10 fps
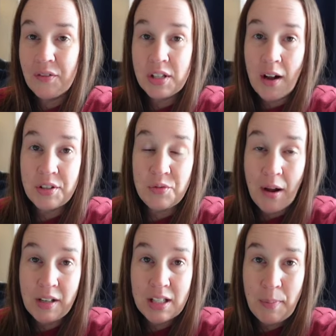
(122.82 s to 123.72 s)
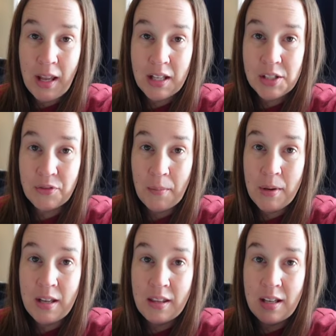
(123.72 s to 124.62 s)
of soft surroundings pants from
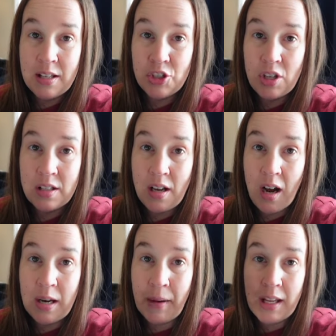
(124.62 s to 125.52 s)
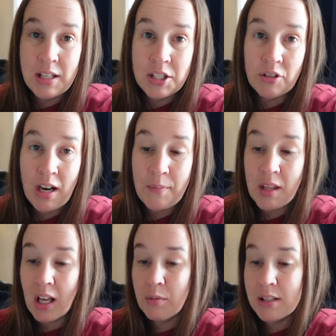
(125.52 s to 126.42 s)
me. These she saw on my Instagram
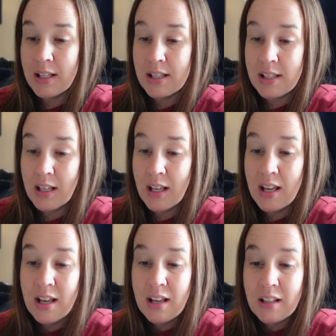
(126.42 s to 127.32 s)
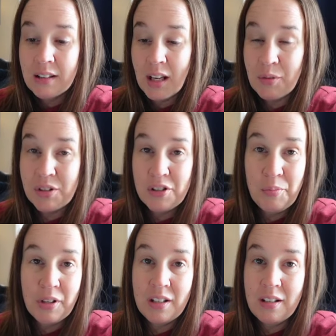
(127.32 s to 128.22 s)
that I was listing. They were
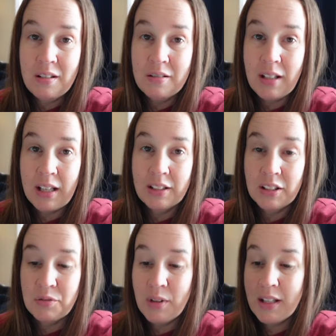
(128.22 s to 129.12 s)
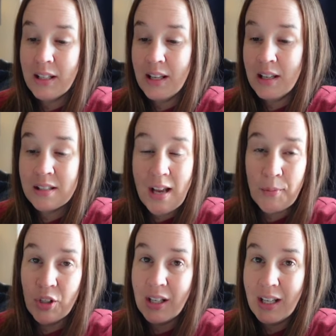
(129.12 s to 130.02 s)
super cute, like looked really
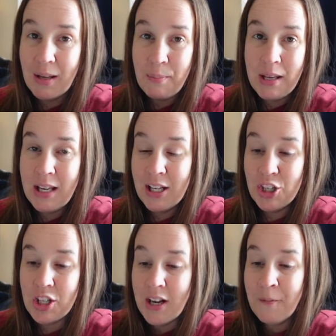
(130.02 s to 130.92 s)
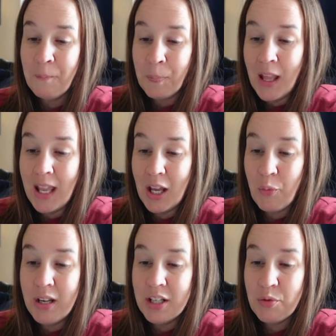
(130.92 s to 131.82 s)
summery, beach. And
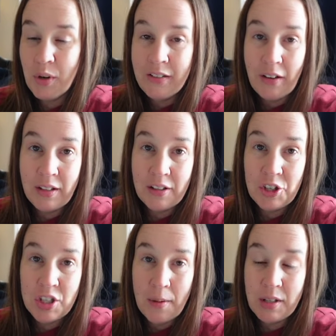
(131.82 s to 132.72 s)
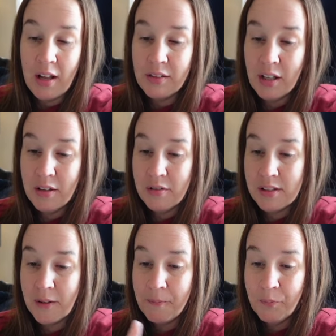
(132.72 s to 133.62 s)
we did $25 shipped on
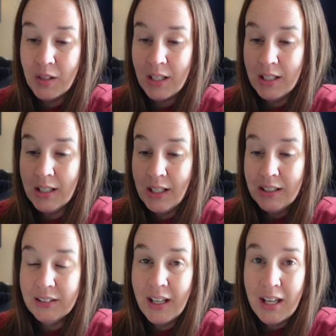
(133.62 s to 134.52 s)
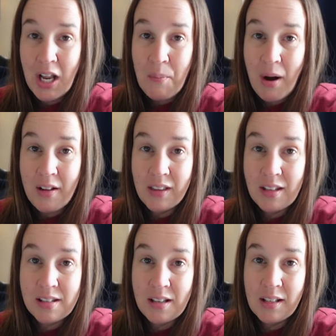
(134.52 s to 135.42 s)
those. Lynn bought
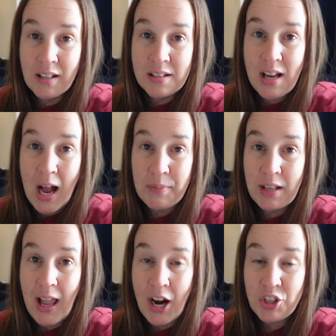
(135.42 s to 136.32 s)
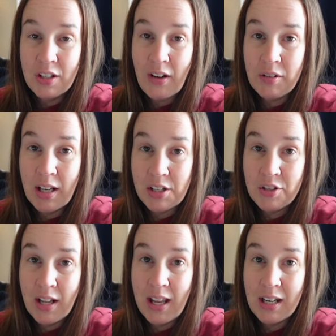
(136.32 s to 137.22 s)
this Sundance top that I actually found
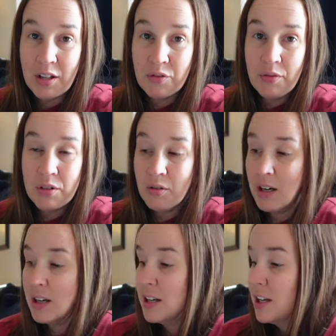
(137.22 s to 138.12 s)
yesterday in a thrift store.